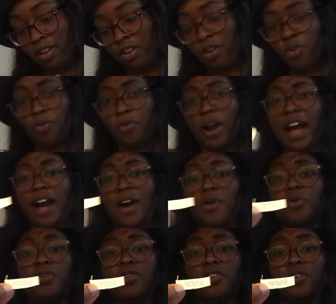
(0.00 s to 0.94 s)

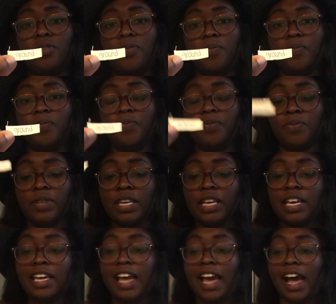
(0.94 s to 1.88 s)
Ground,
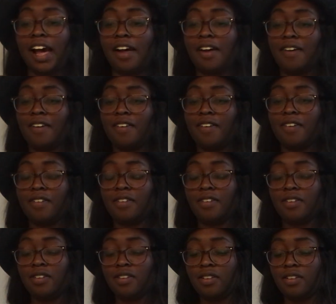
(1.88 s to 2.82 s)
yeah,
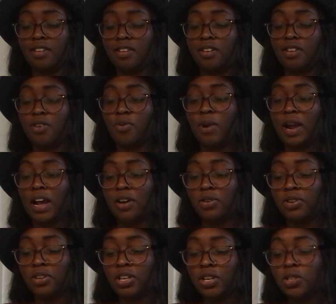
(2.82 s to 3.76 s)

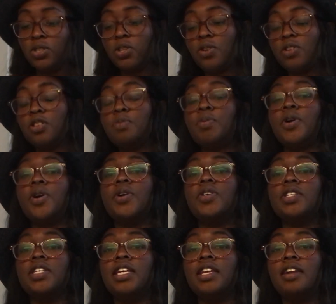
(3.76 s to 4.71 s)
ground. So this
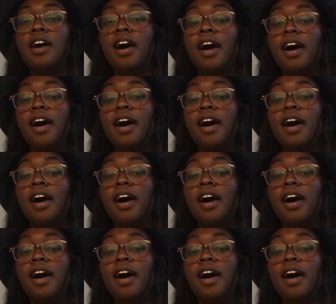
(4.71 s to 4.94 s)
person